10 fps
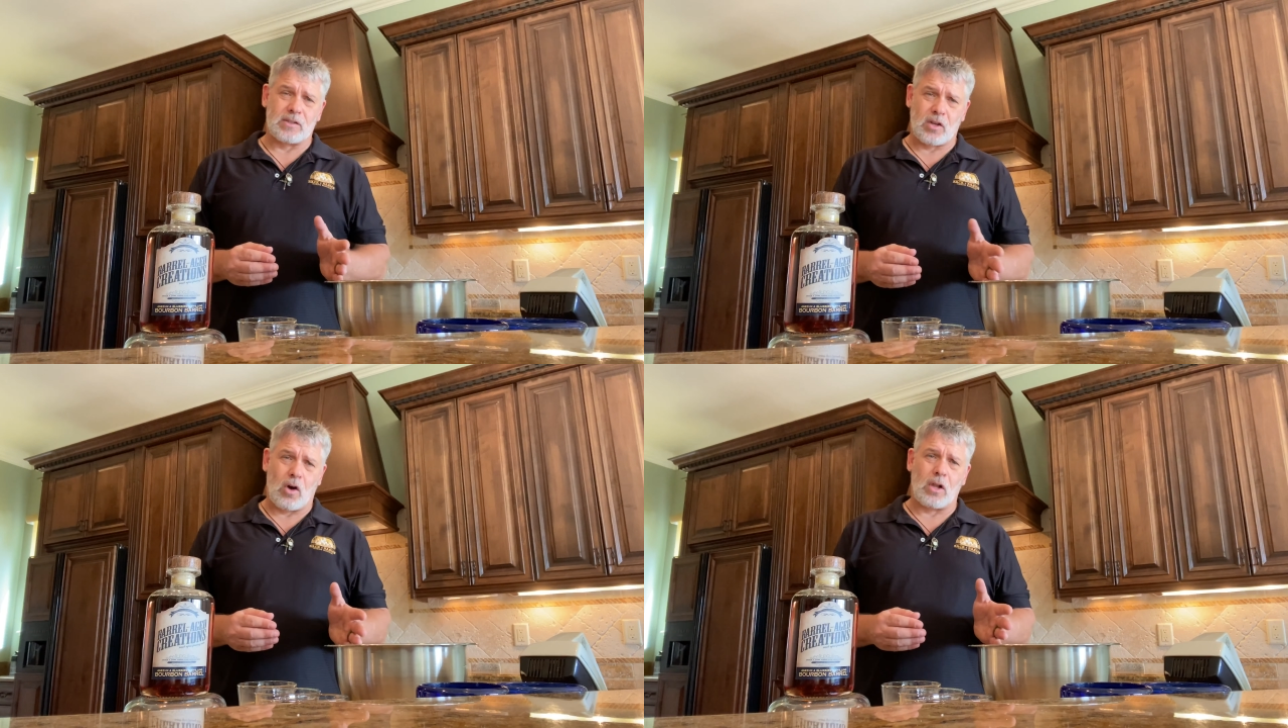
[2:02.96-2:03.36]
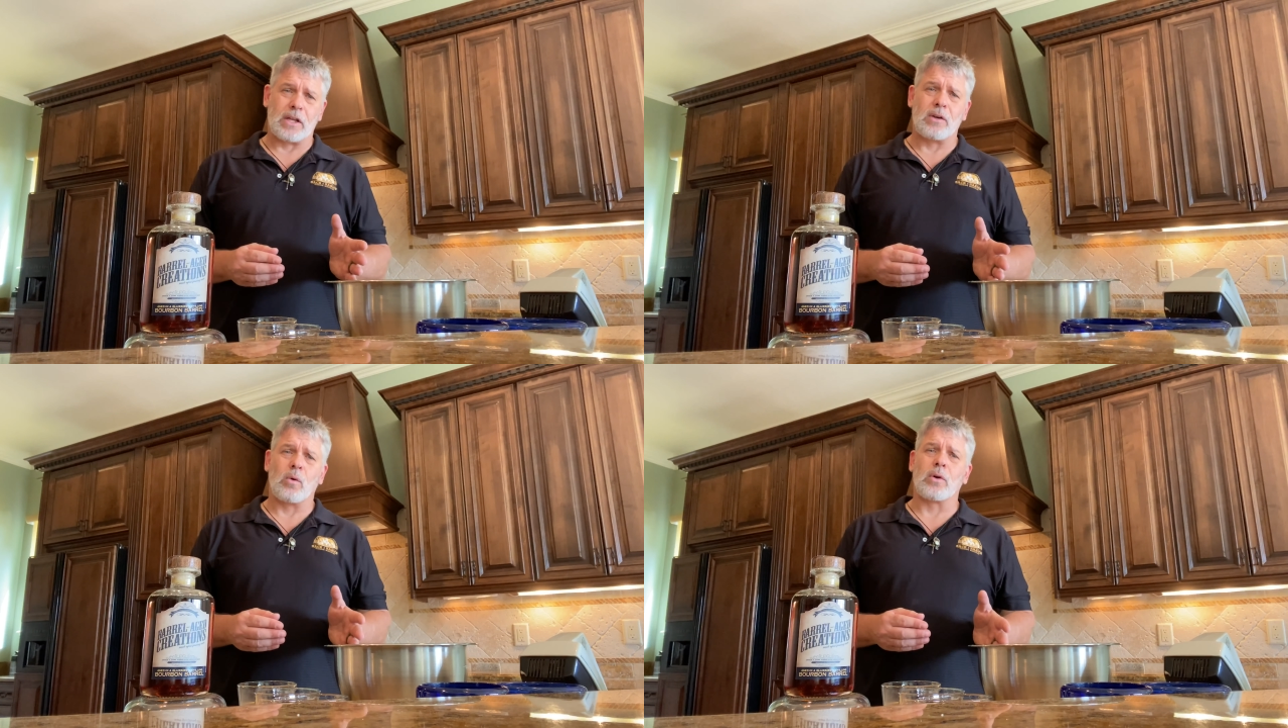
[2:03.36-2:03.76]

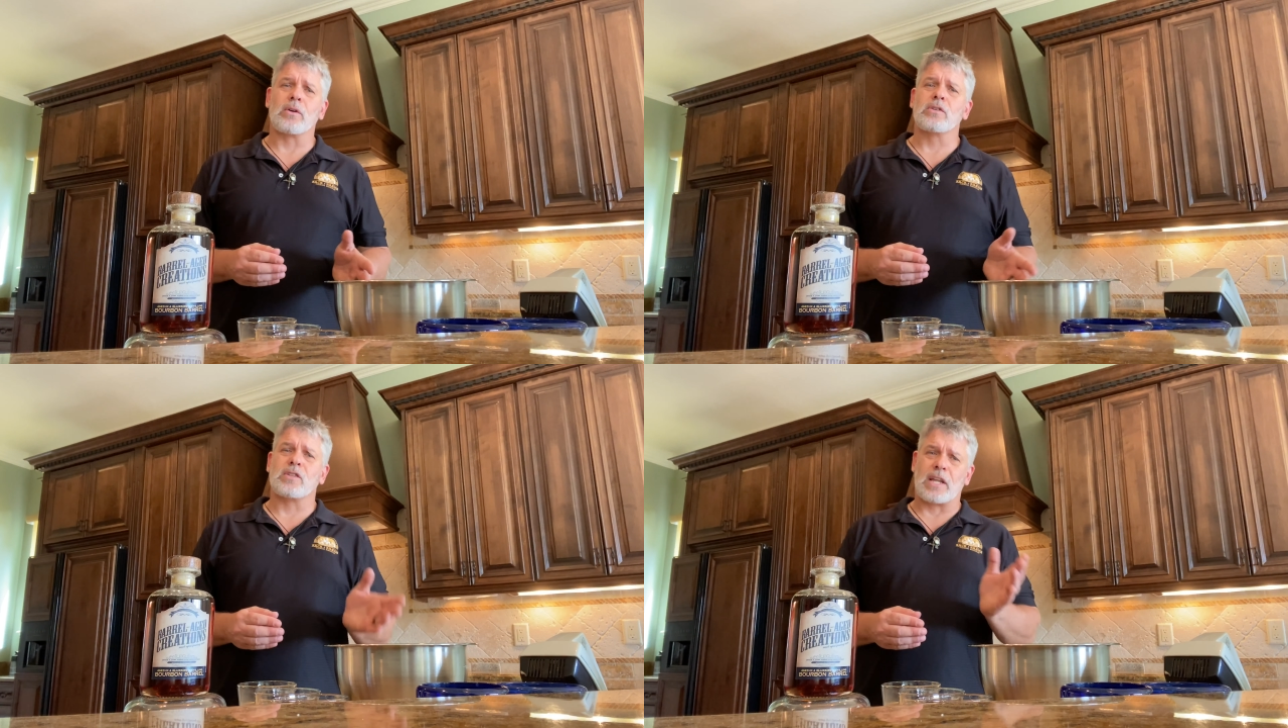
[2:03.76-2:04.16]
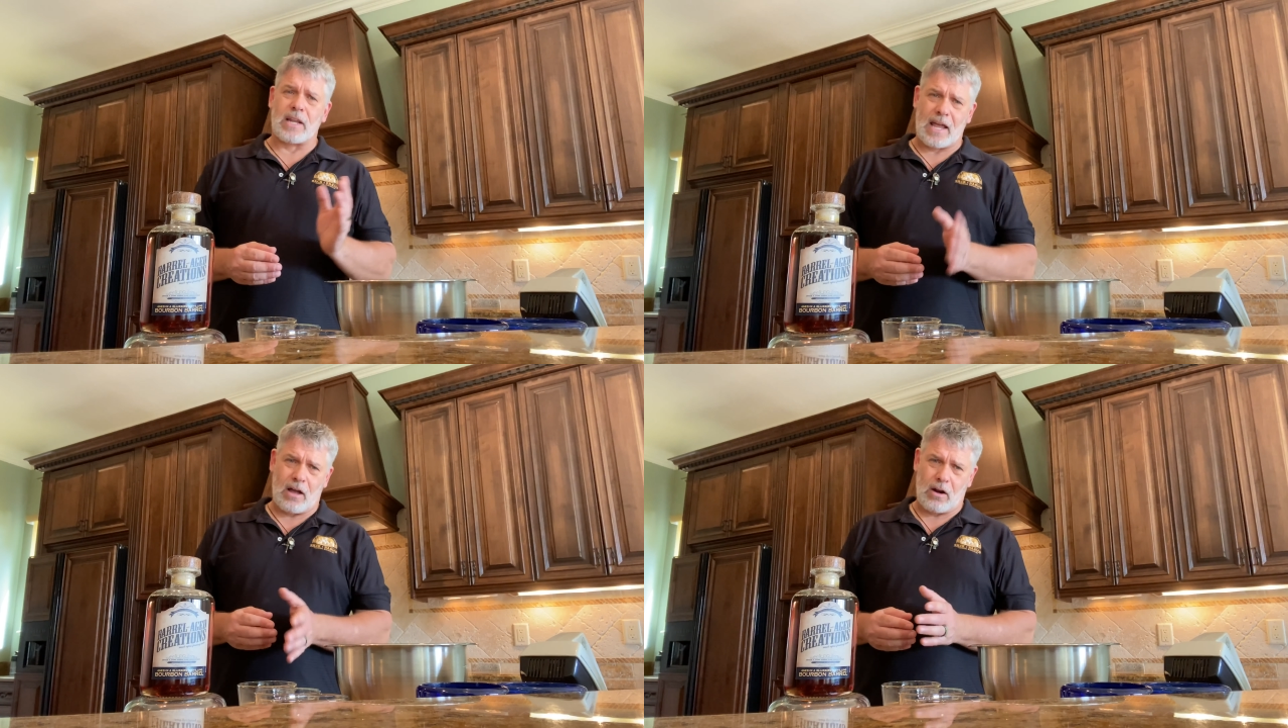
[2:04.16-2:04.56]
call-in orders,
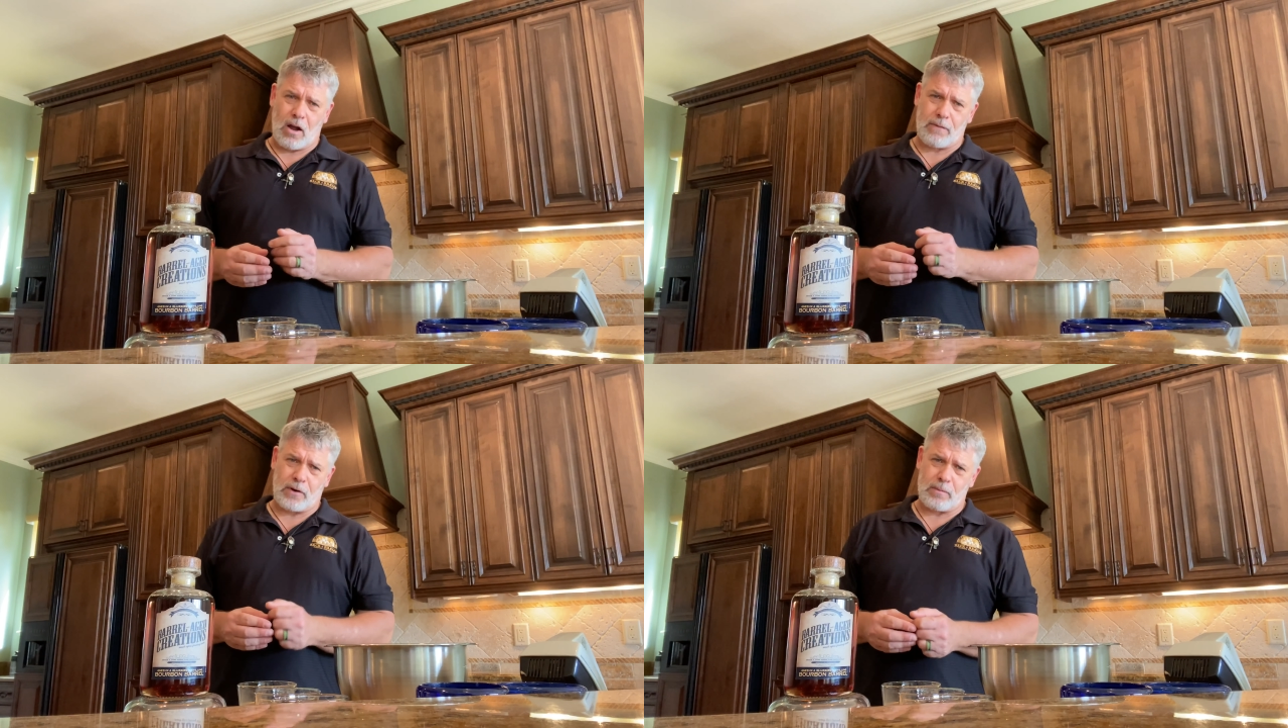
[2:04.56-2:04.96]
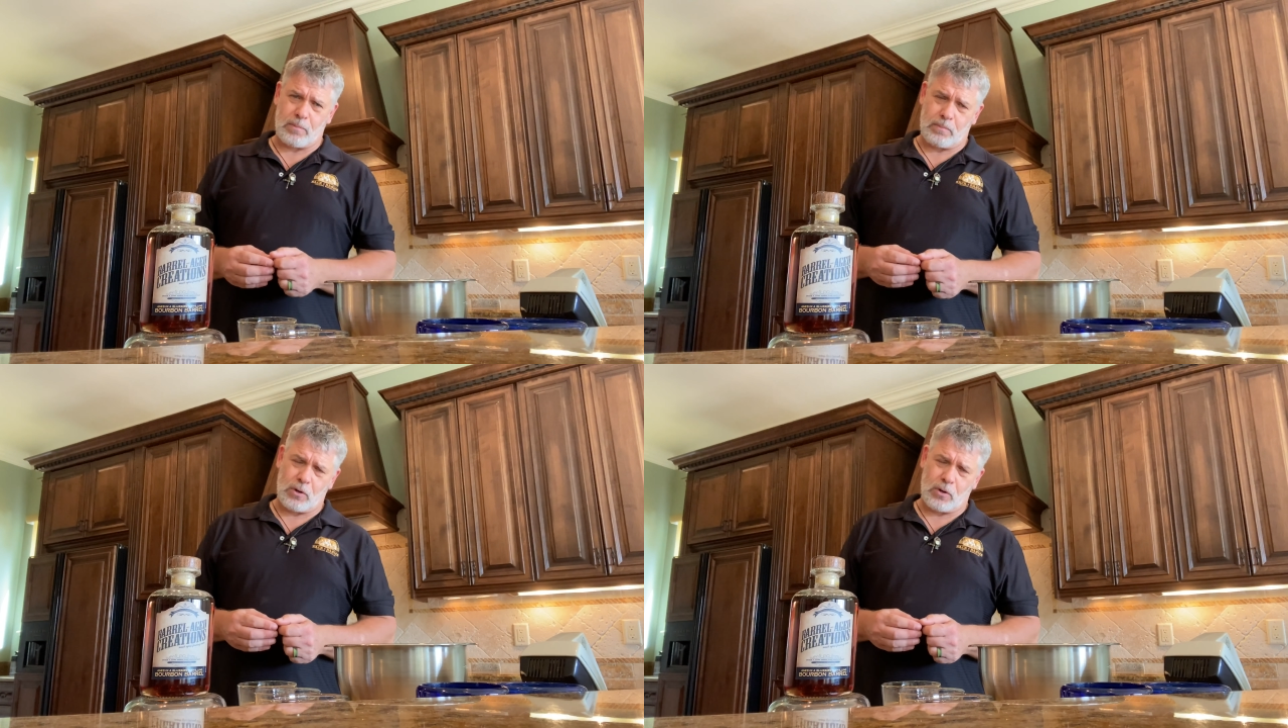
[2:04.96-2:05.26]
and are offering